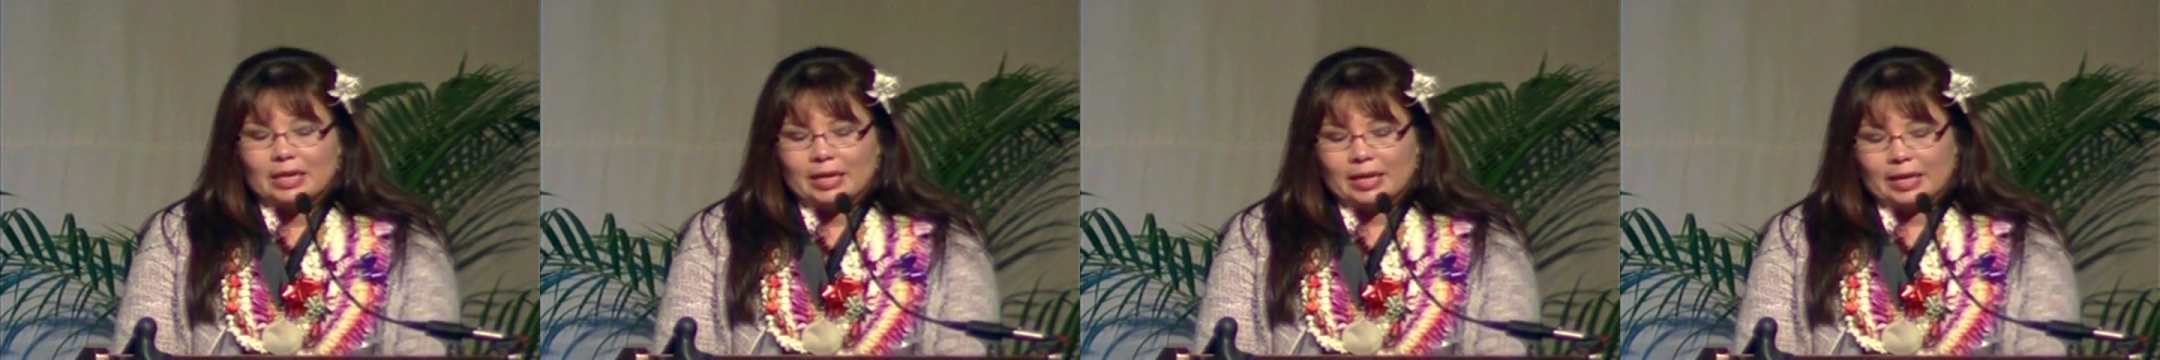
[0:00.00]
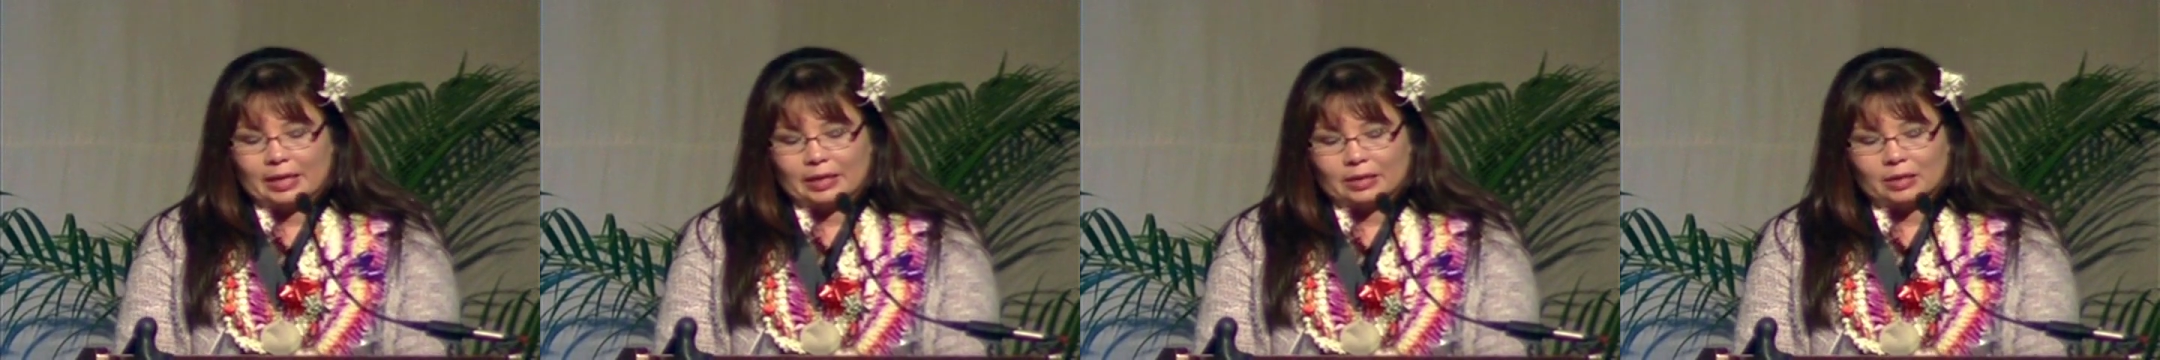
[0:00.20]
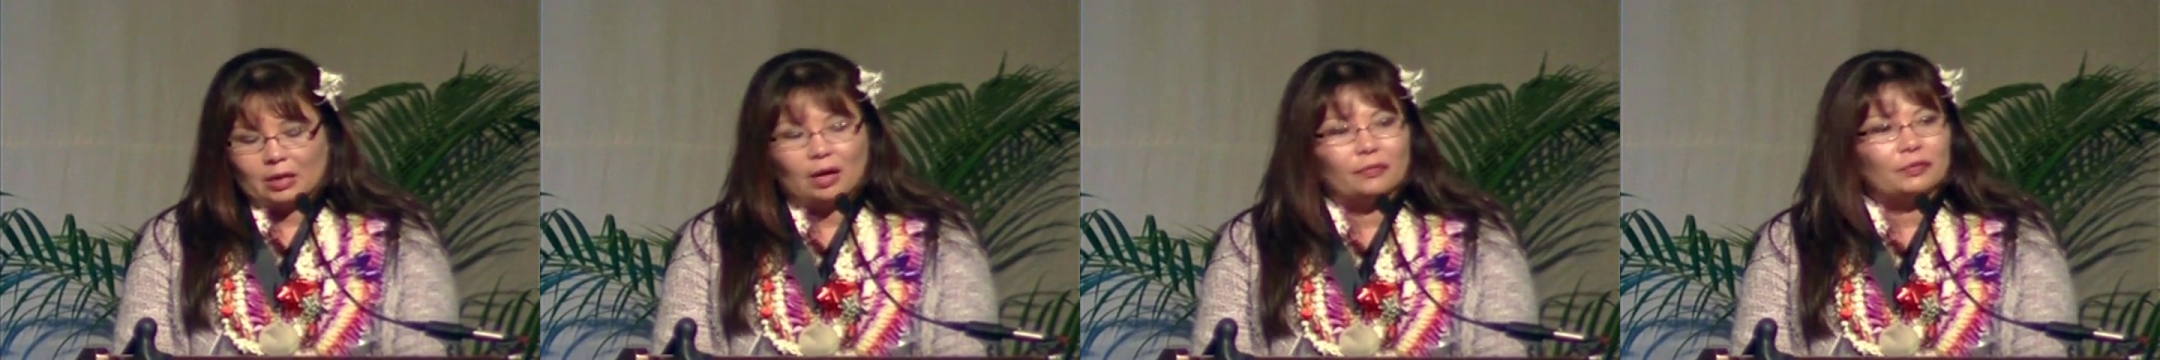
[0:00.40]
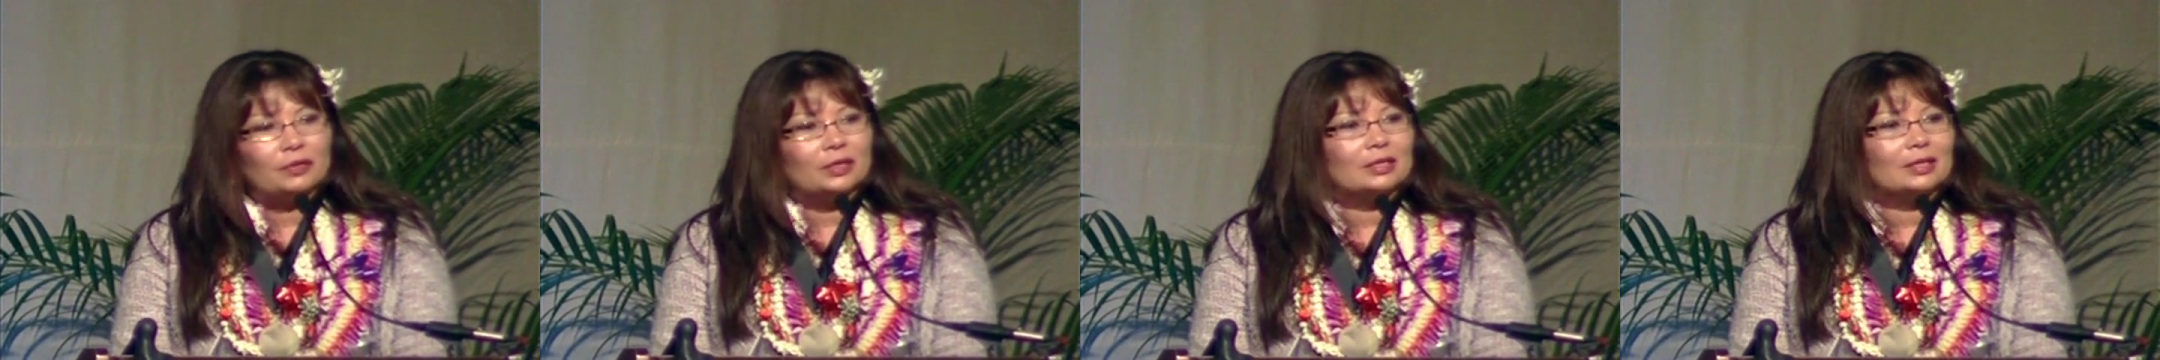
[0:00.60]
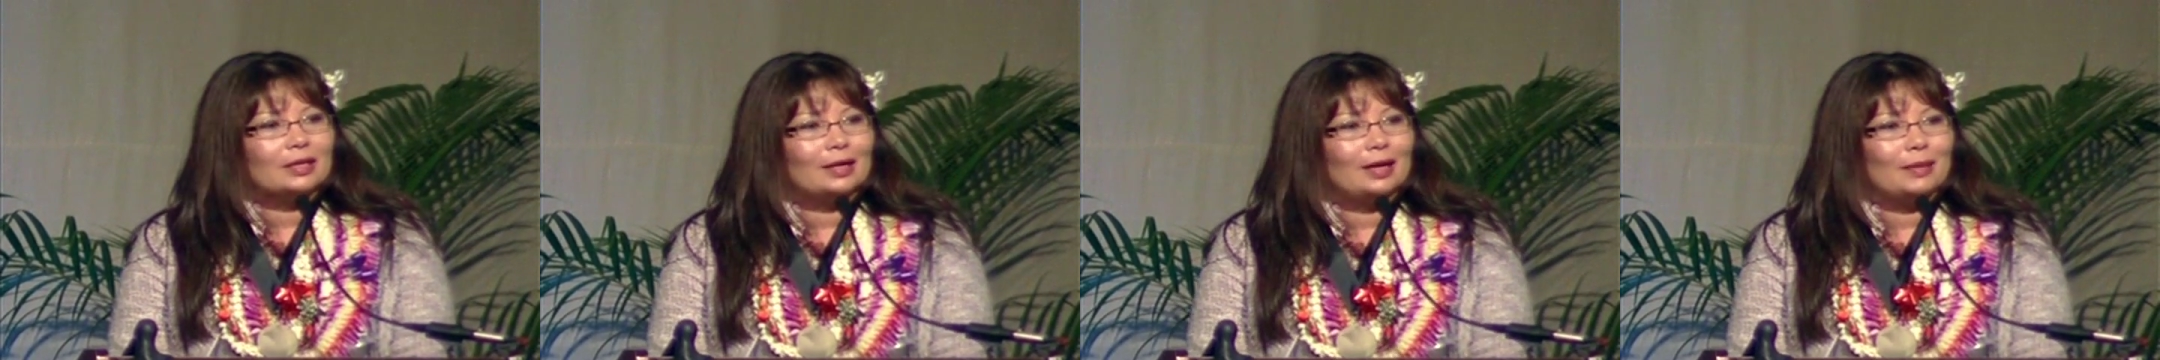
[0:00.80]
and
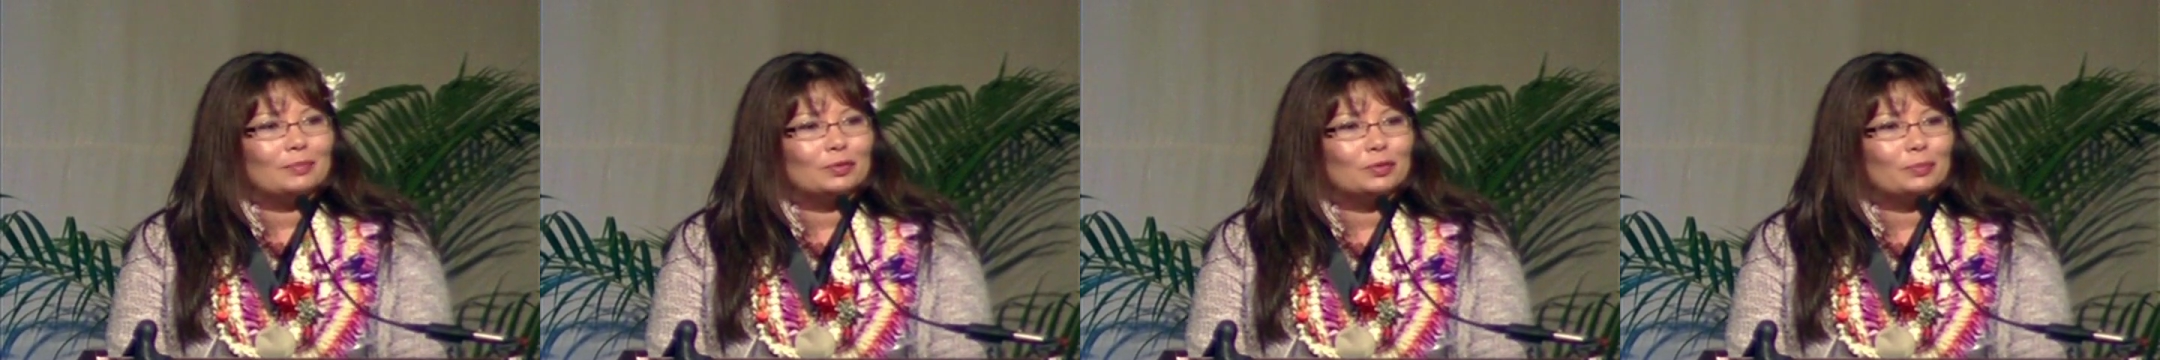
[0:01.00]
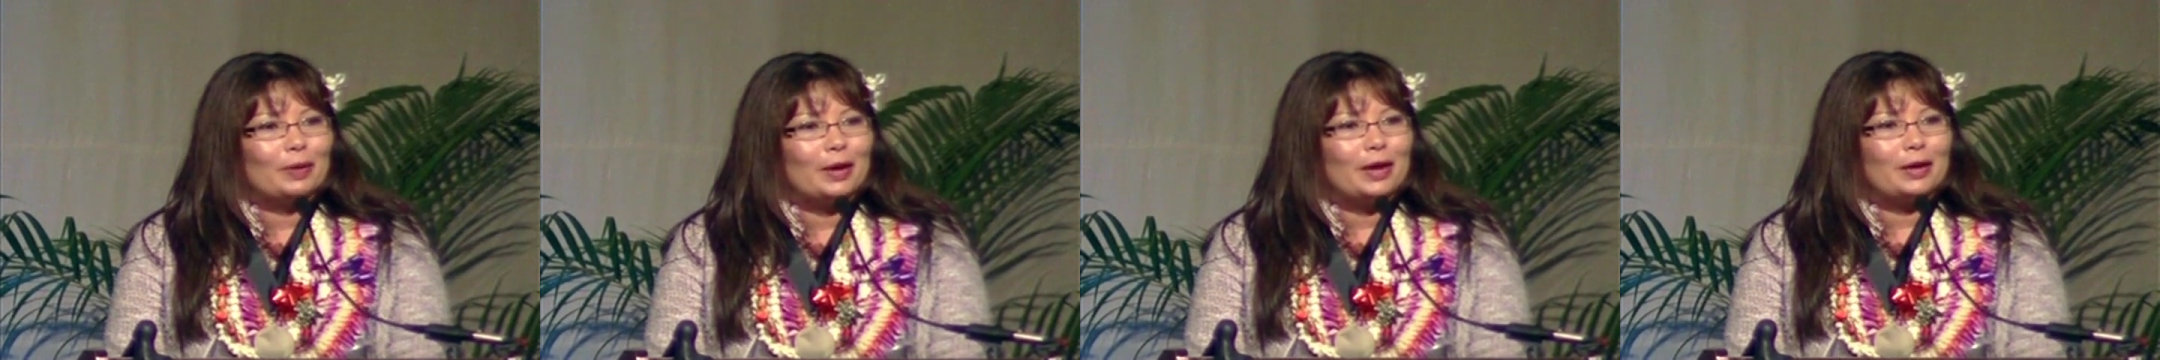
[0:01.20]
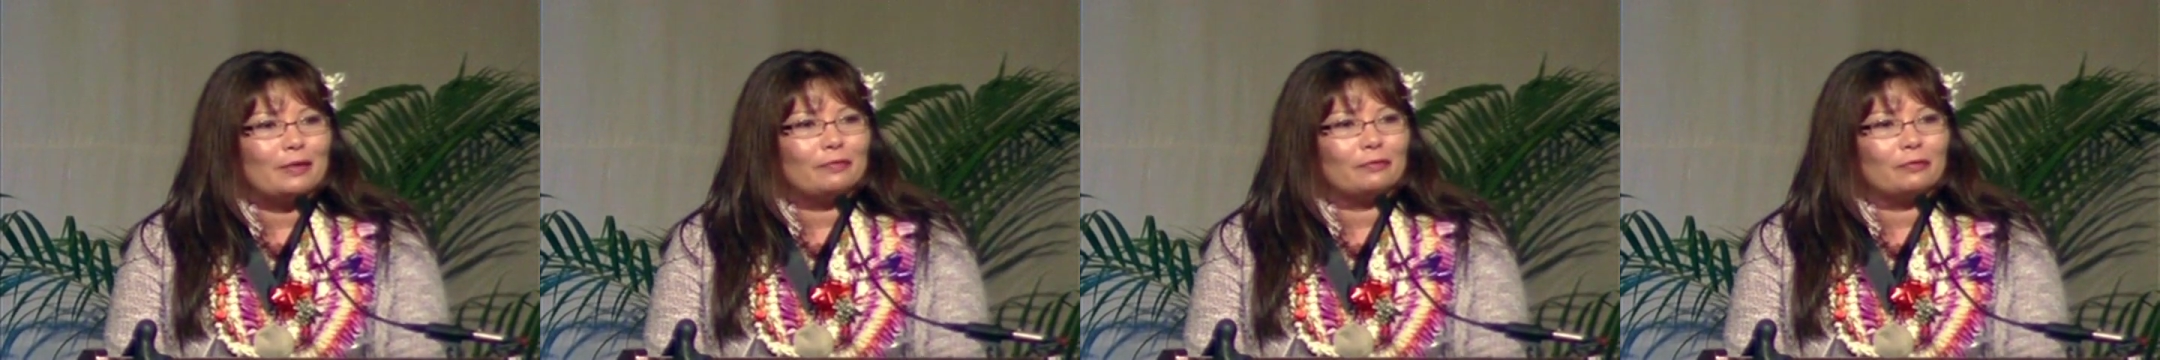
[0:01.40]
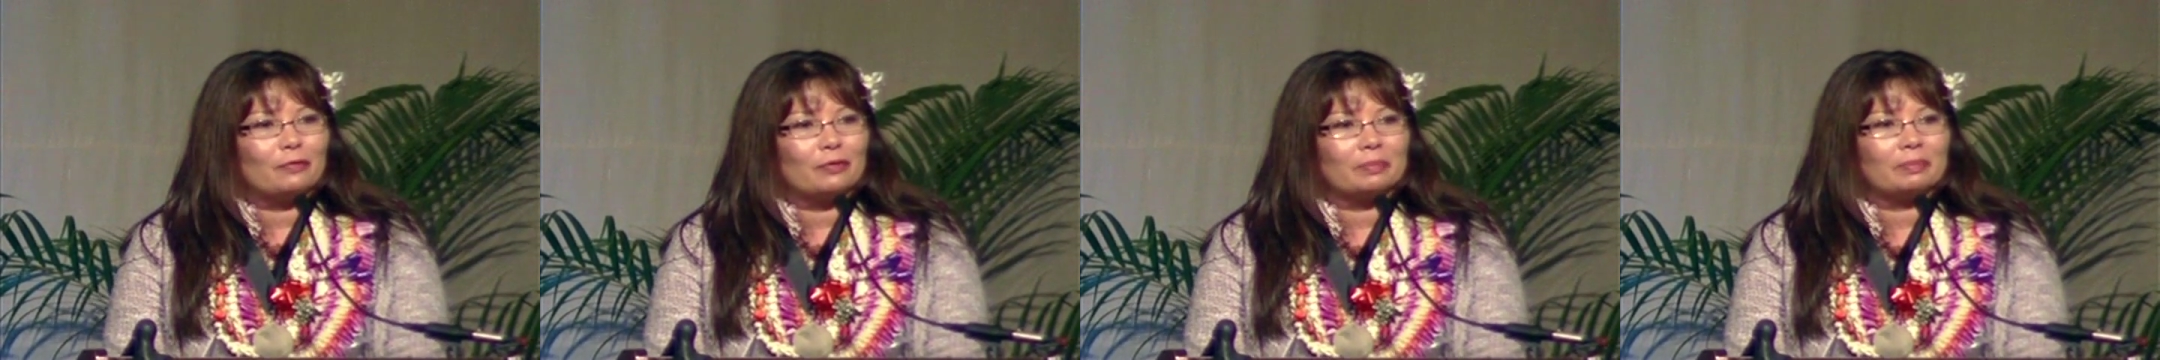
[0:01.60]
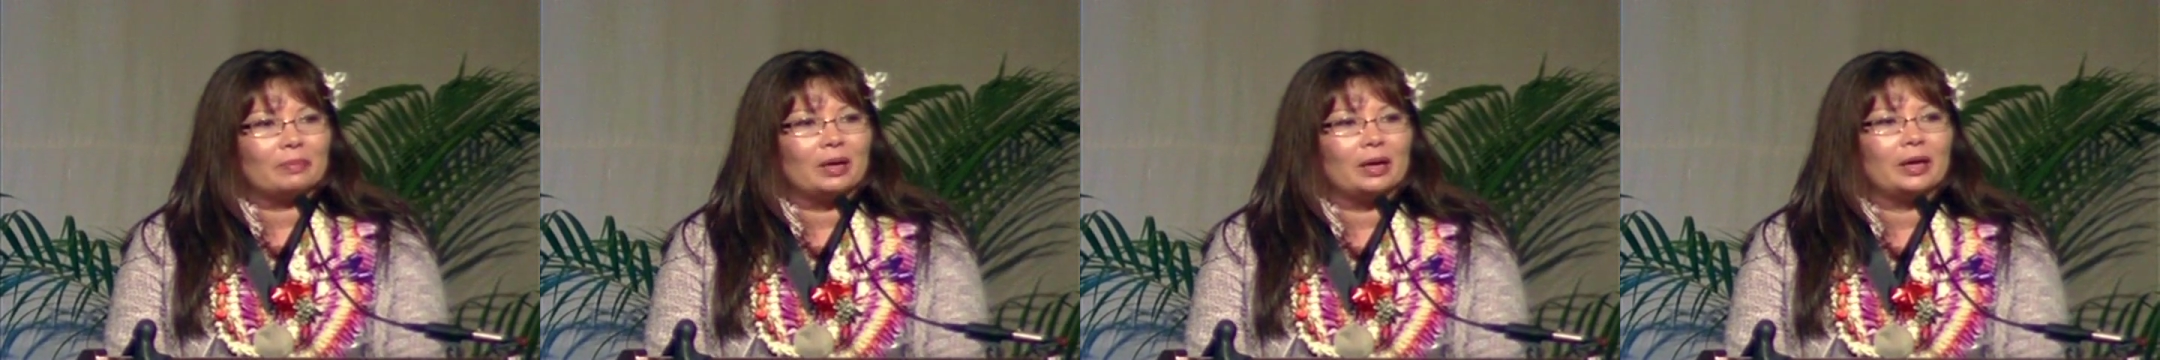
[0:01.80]
oftentimes paid
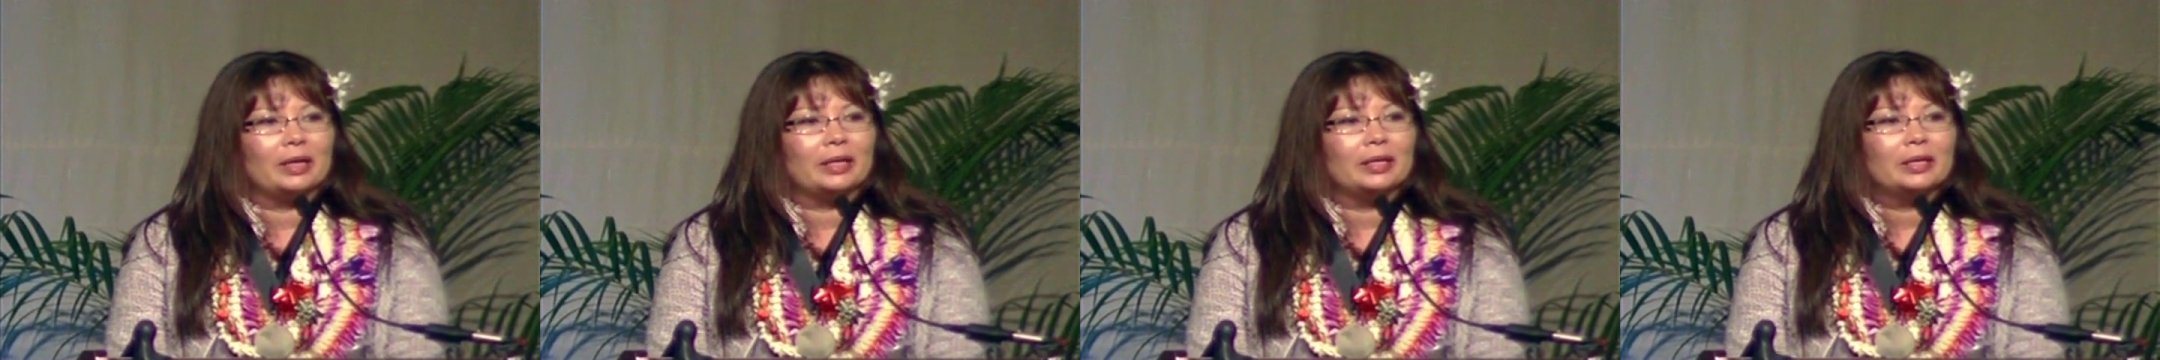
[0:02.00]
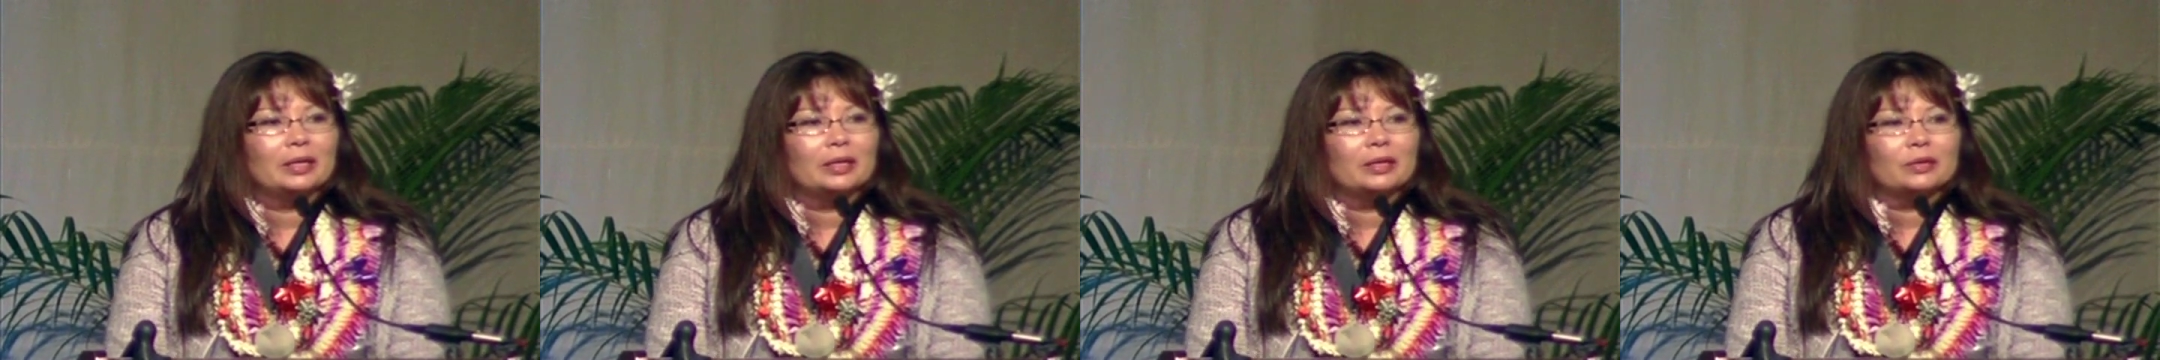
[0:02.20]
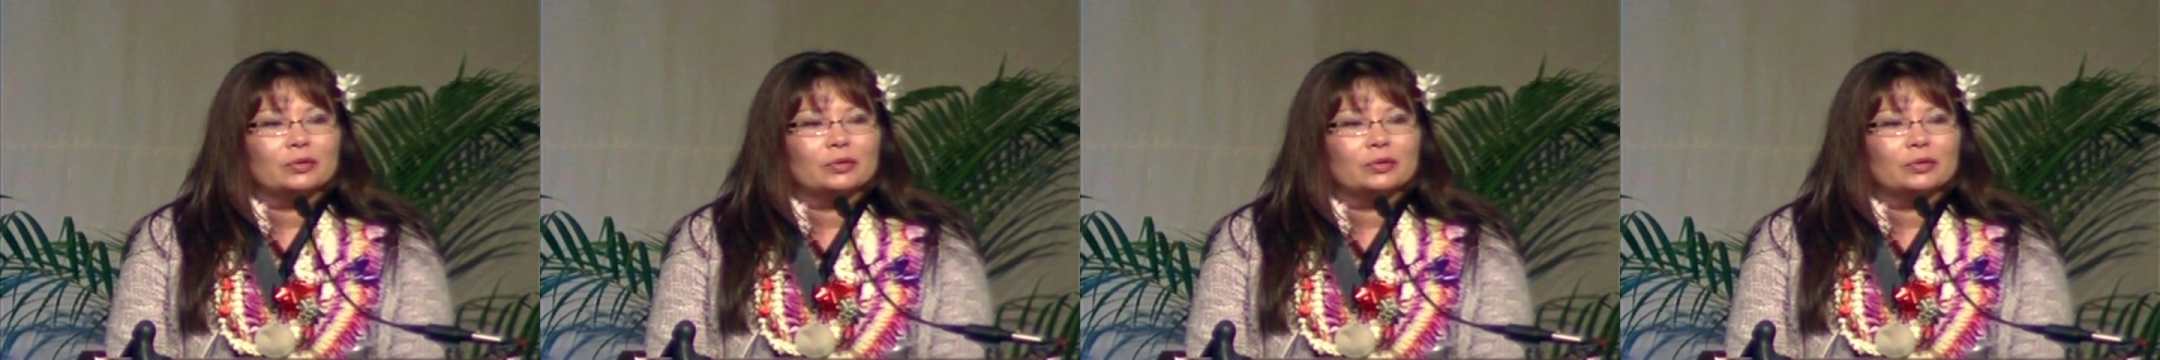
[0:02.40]
for my